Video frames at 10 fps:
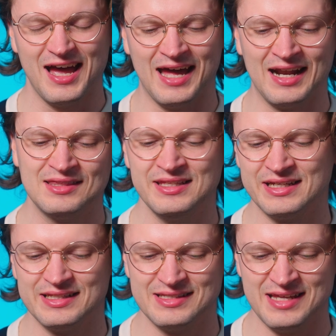And I
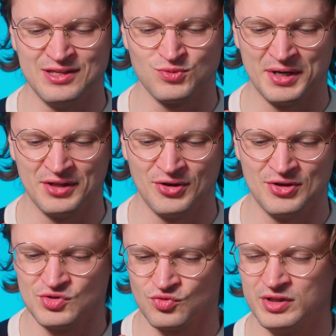think it's one of
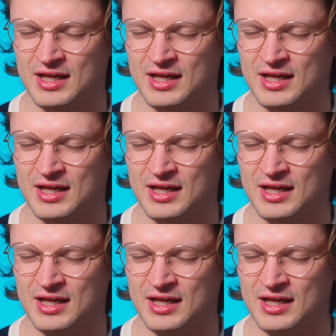those really